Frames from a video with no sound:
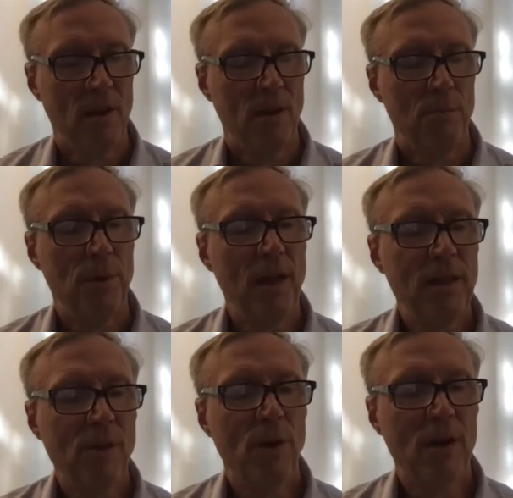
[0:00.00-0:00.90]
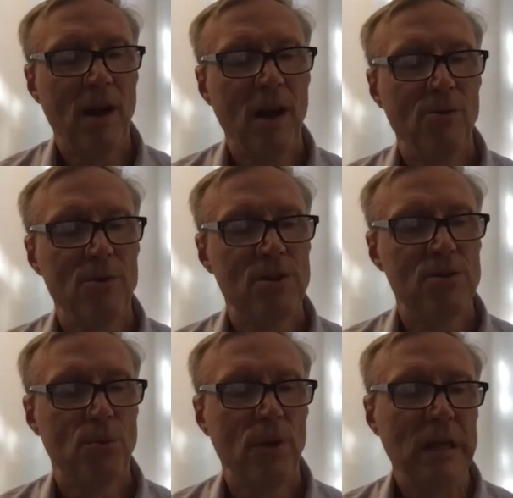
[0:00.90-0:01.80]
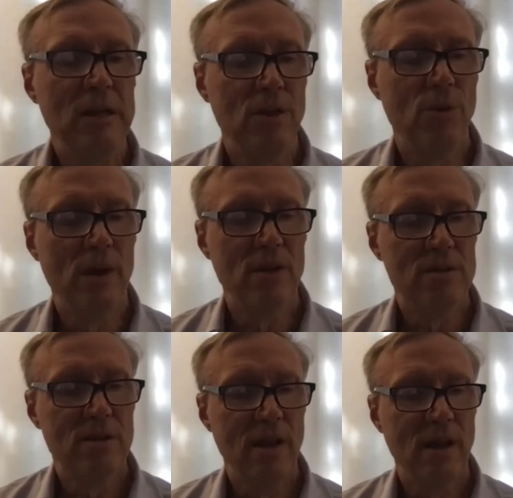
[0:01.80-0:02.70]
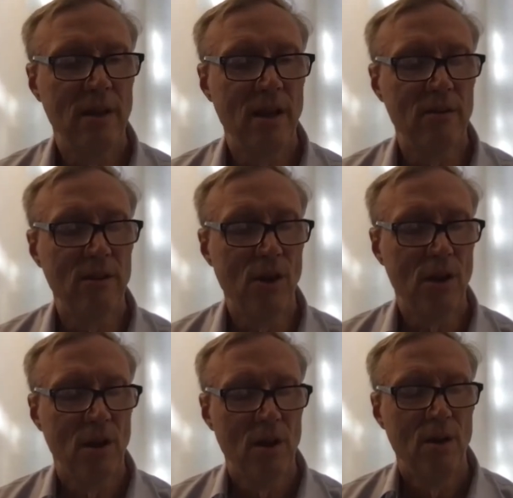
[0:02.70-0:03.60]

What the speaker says: But I think what Congress is really doing is saying, like, look,